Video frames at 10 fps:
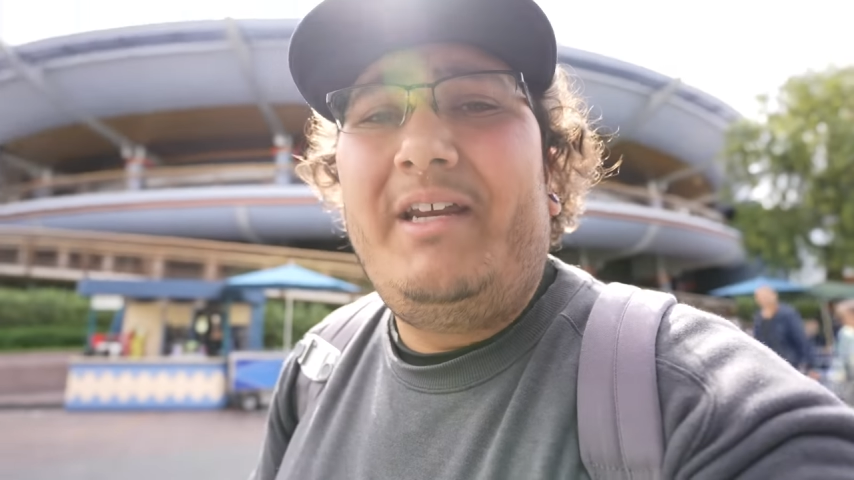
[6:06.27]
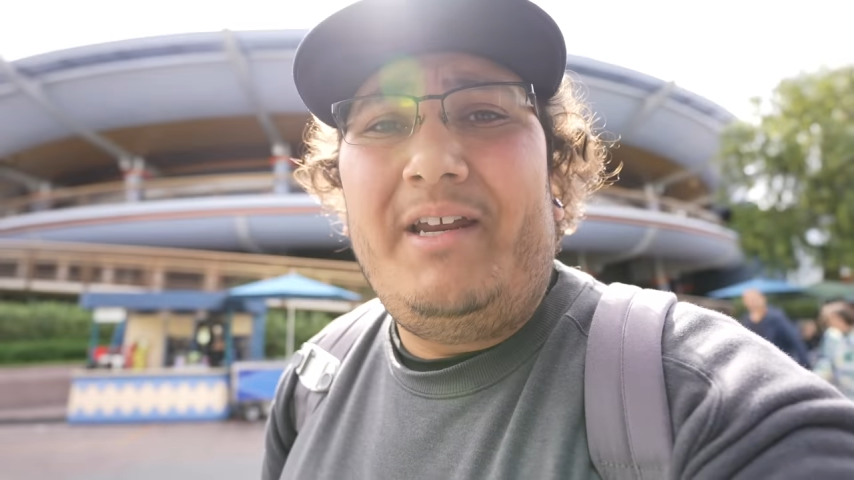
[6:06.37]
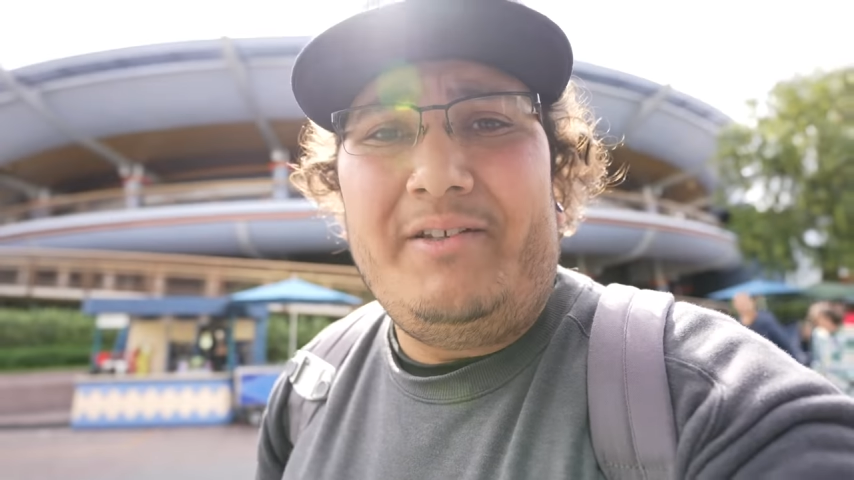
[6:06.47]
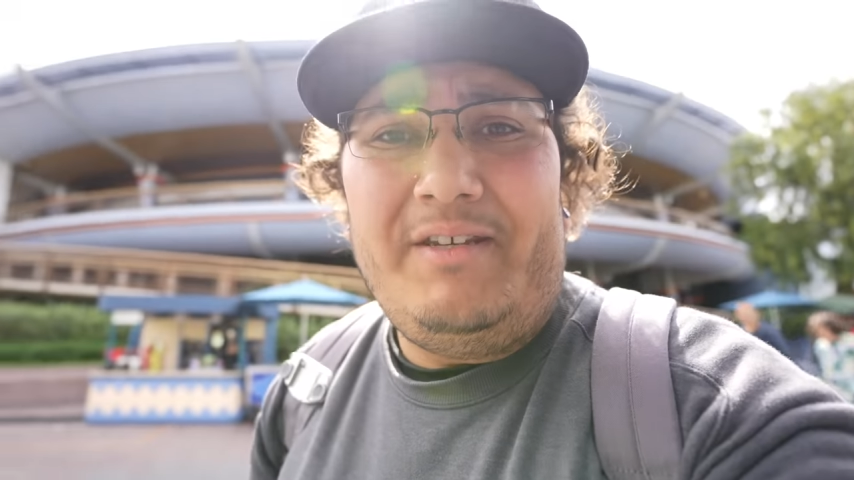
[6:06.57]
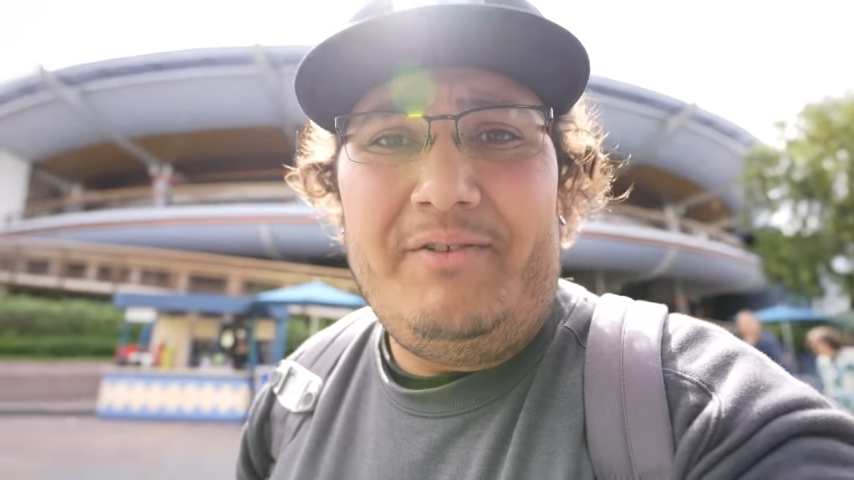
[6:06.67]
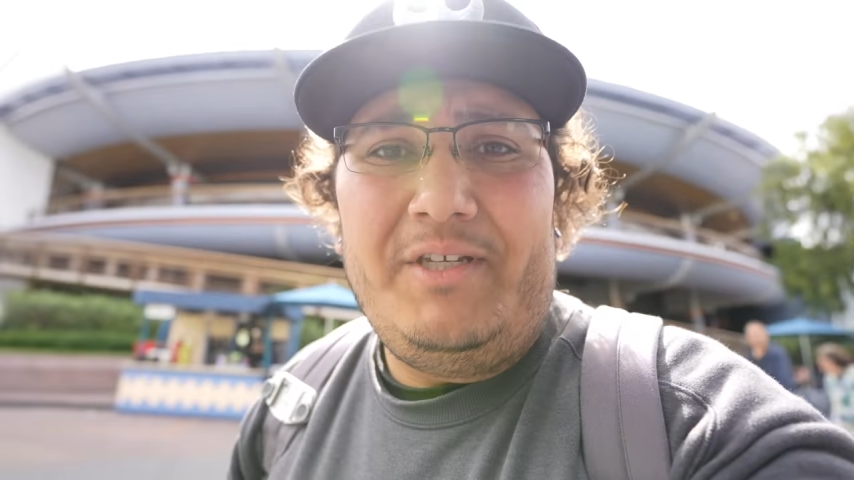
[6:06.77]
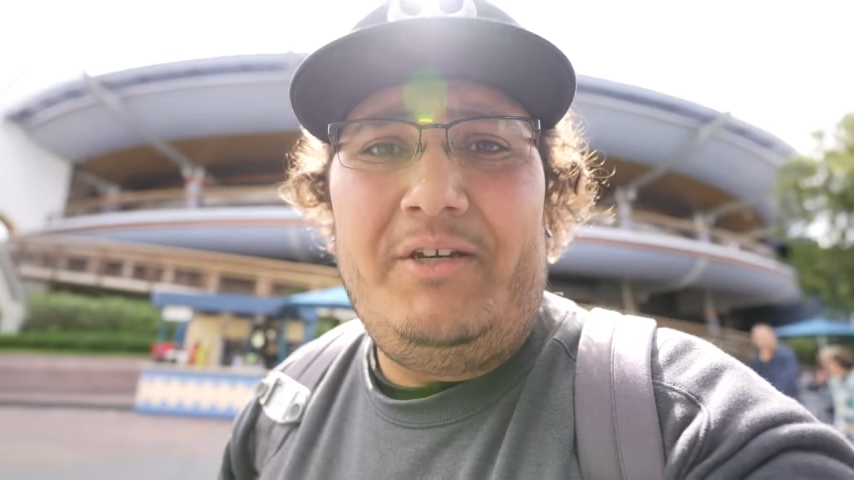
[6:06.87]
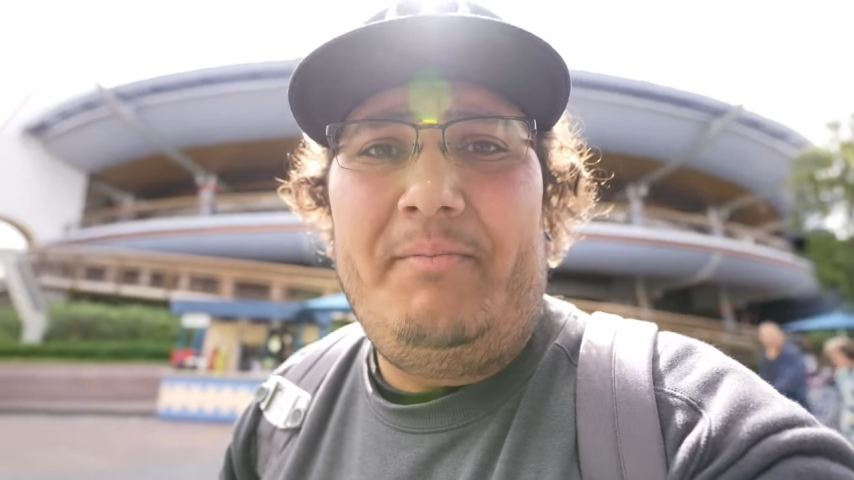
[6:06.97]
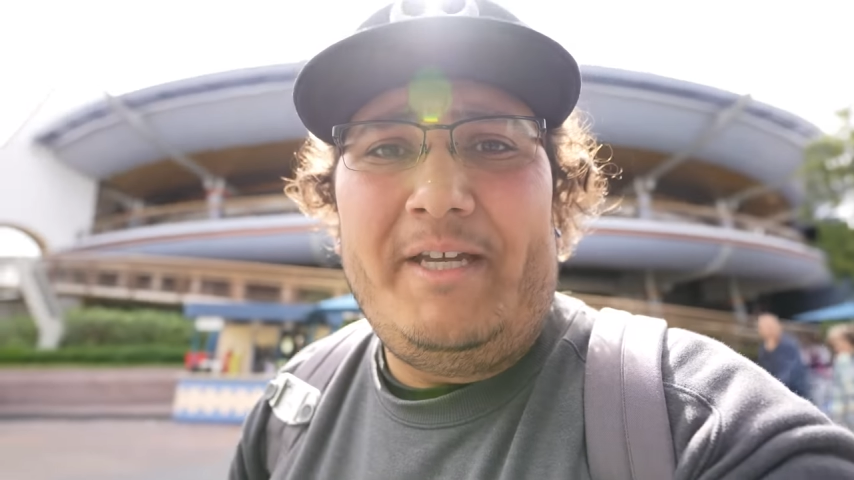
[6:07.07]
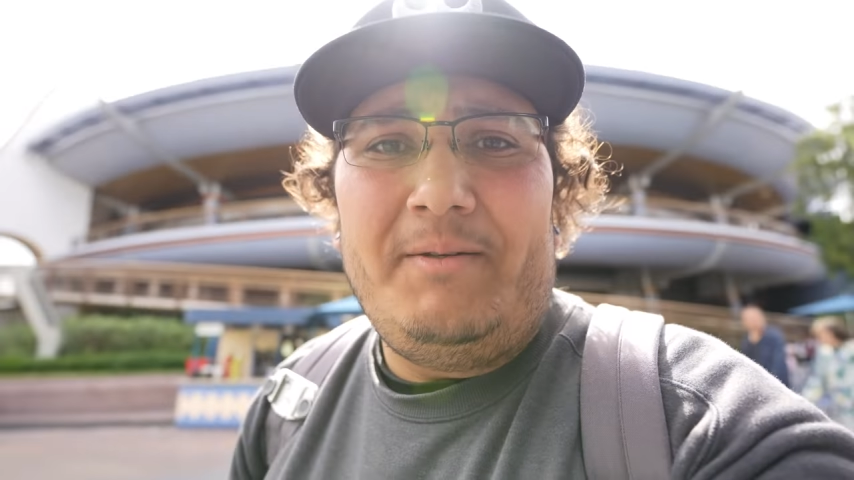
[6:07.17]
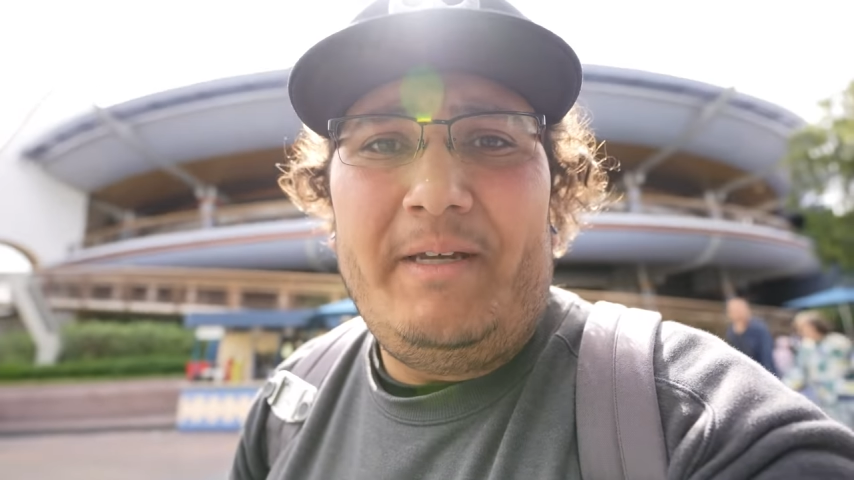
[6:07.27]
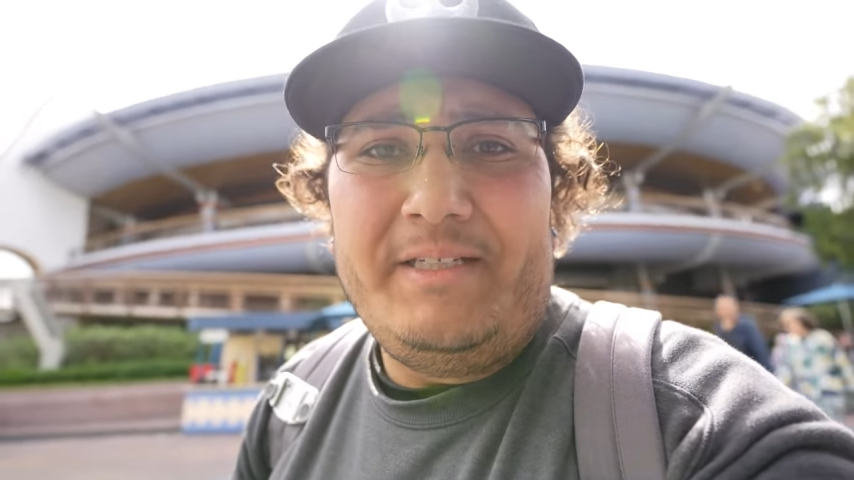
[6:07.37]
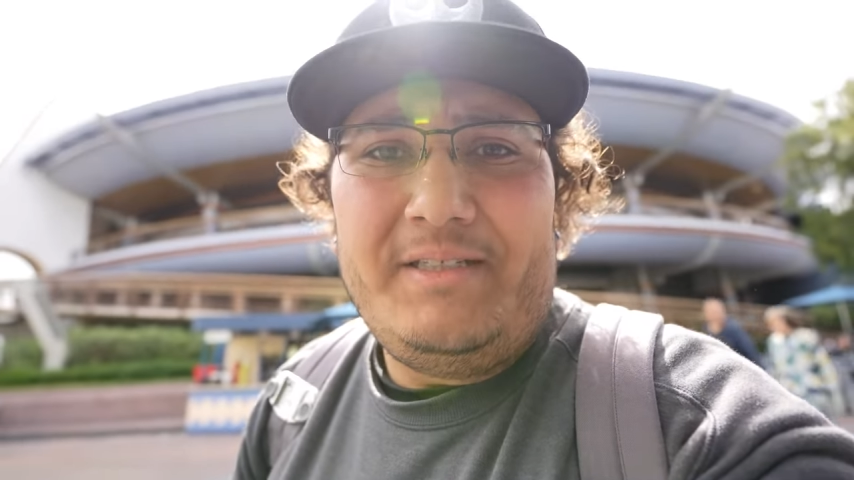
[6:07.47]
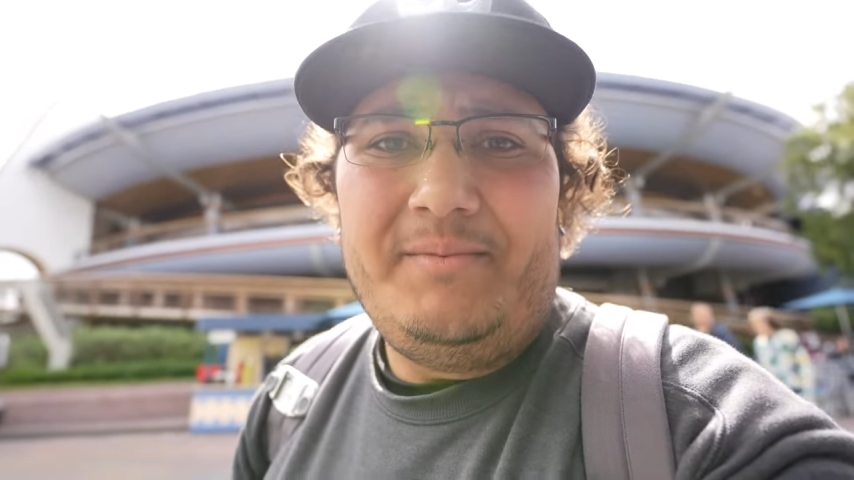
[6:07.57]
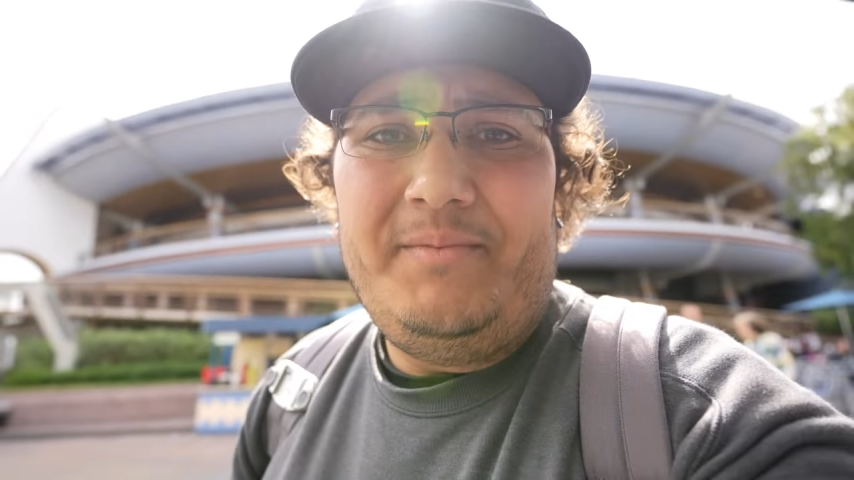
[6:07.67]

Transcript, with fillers: now to see if there's any new Magic Bands.